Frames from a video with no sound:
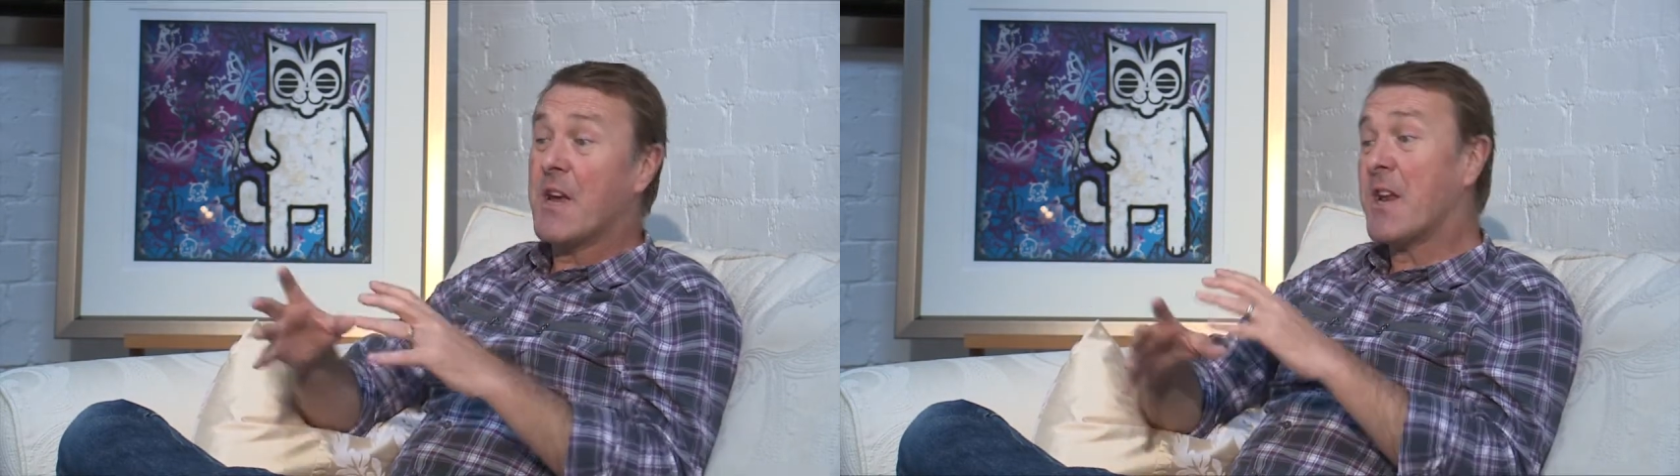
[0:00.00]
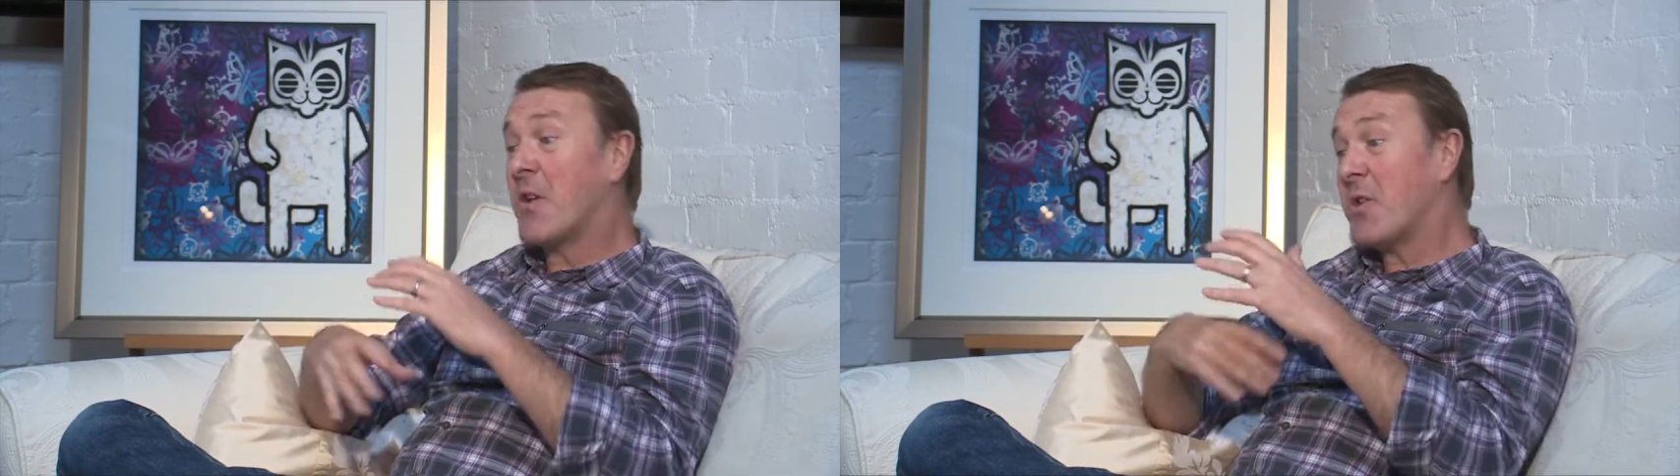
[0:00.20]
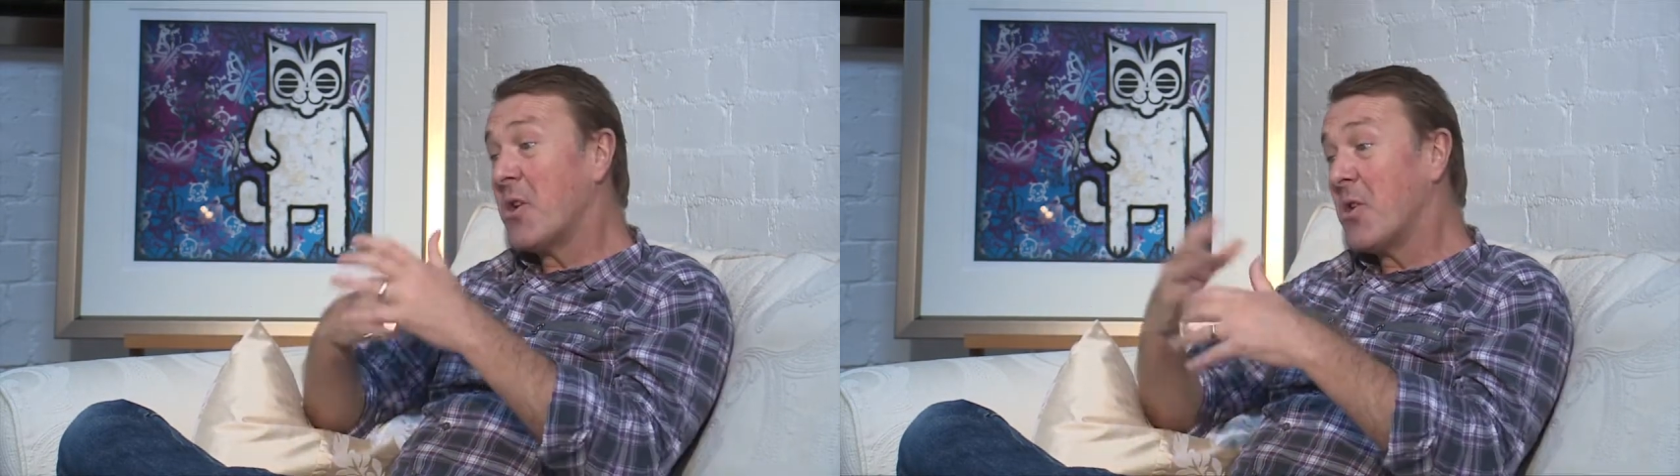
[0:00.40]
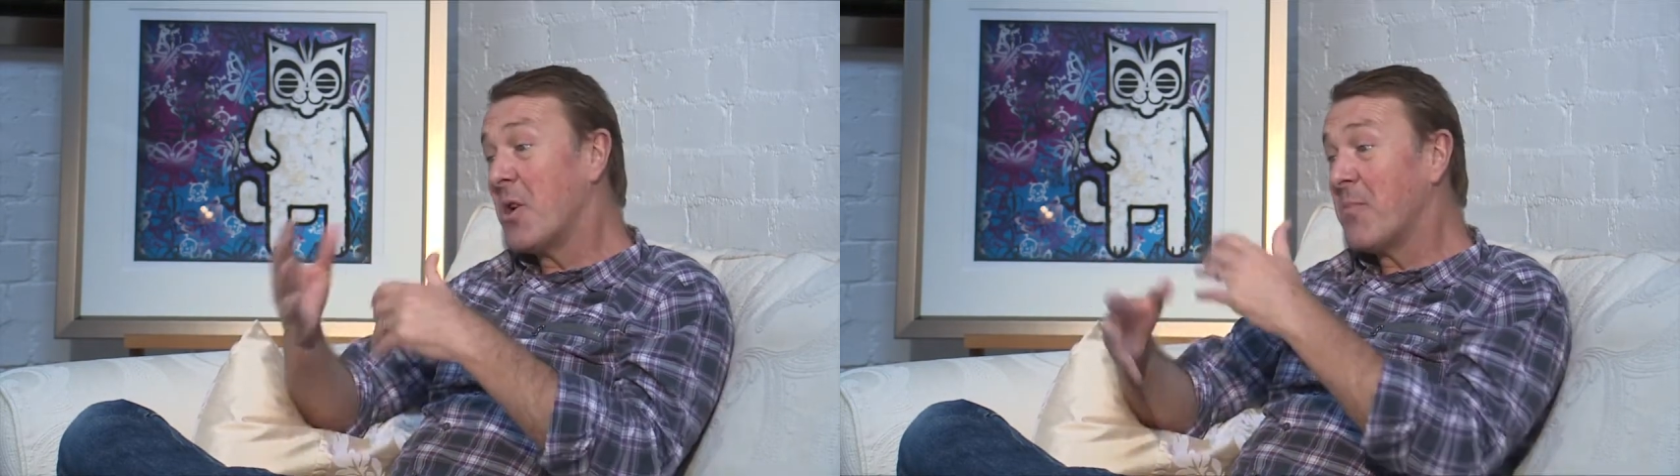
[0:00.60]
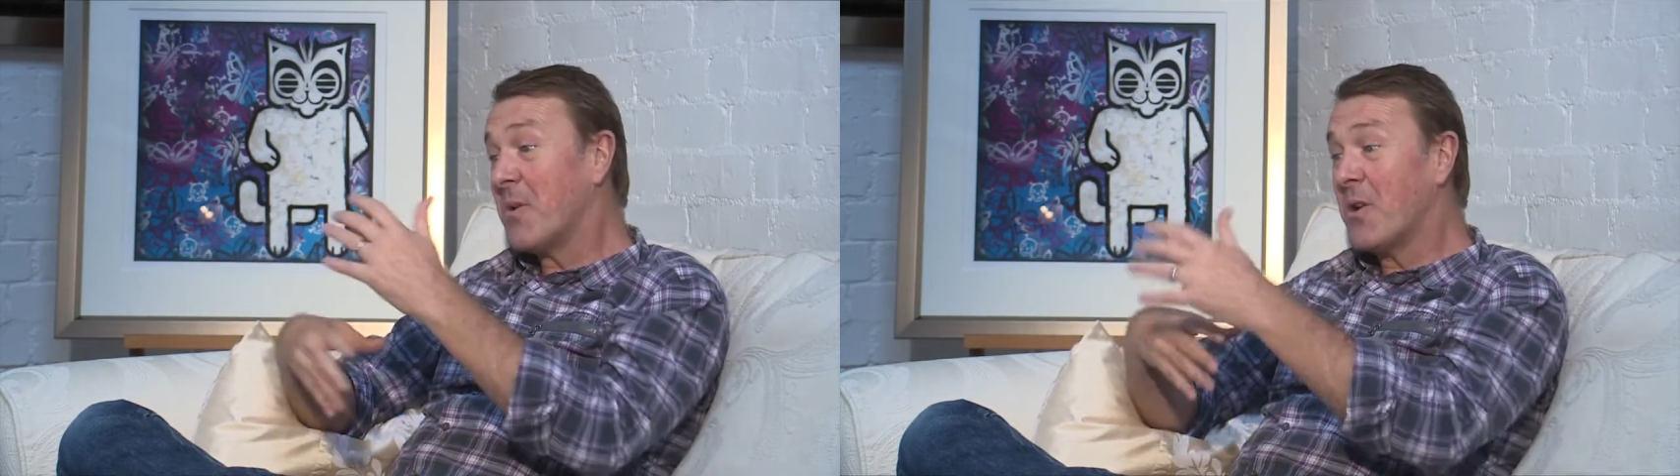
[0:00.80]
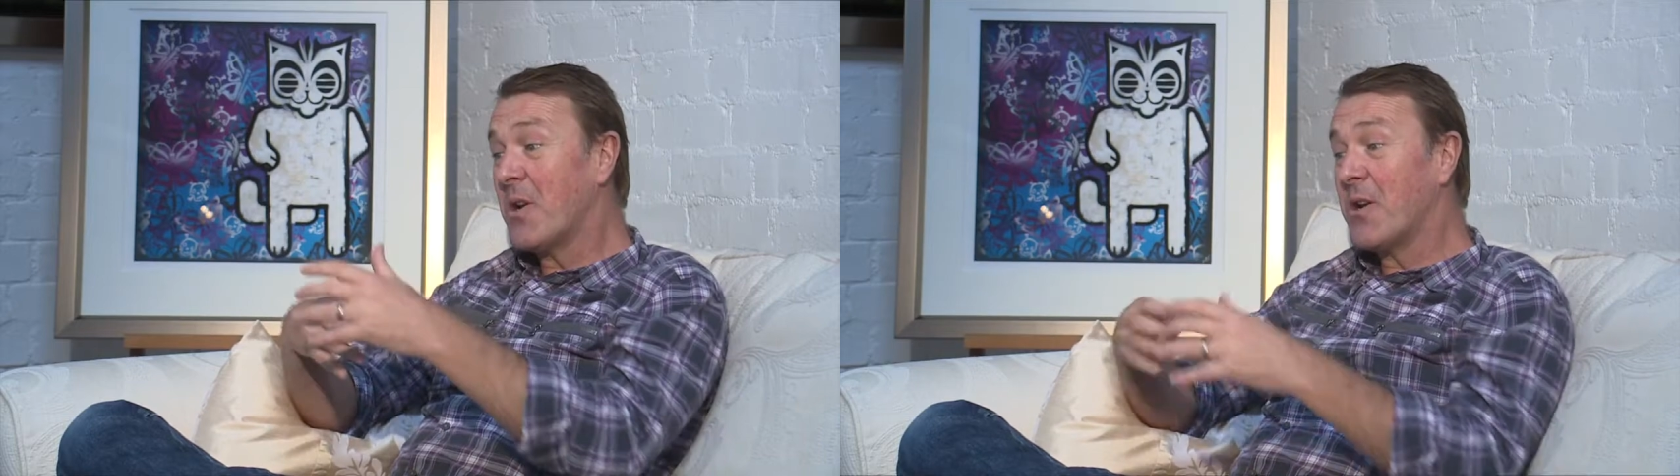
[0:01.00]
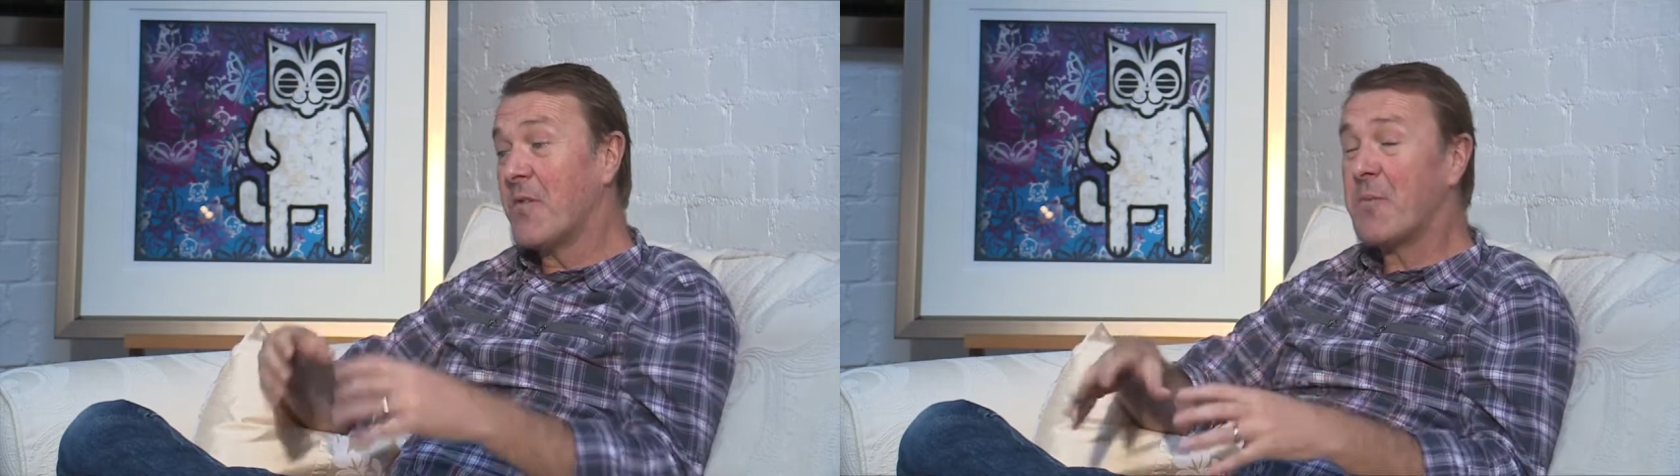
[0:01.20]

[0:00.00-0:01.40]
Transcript: You know, in the hurly-burly of a